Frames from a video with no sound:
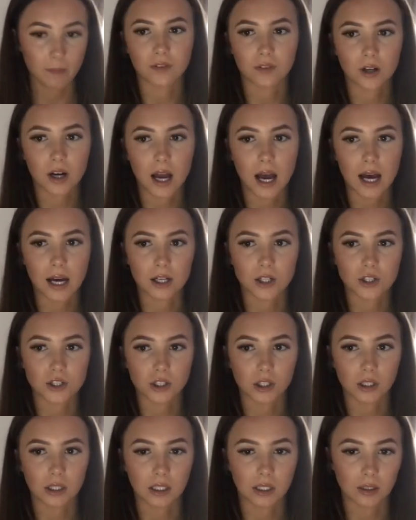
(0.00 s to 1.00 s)
Never
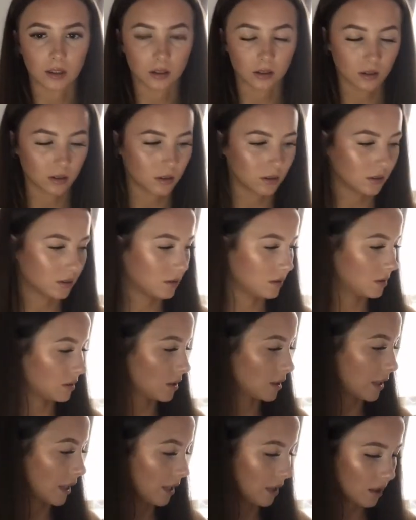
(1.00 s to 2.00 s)
actually
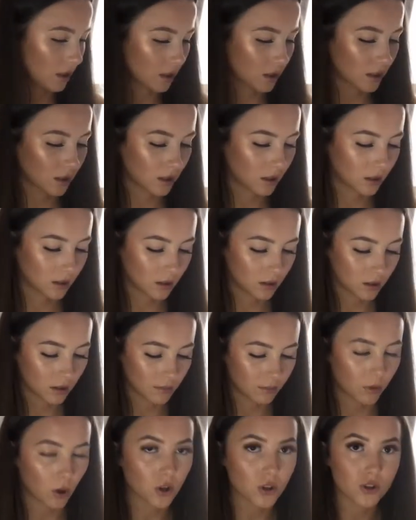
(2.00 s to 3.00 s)
like
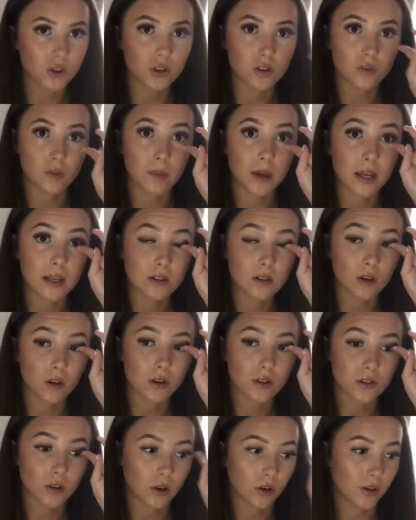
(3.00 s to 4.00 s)
bought shoes from
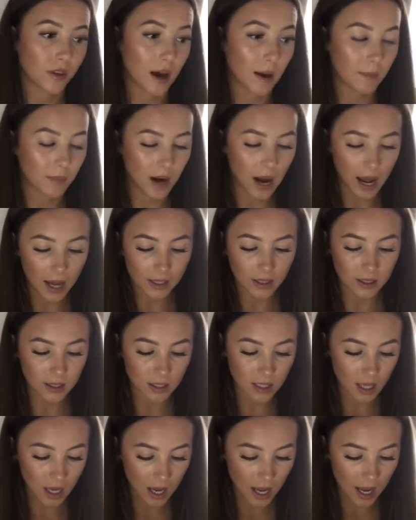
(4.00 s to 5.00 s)
ASOS or that brand.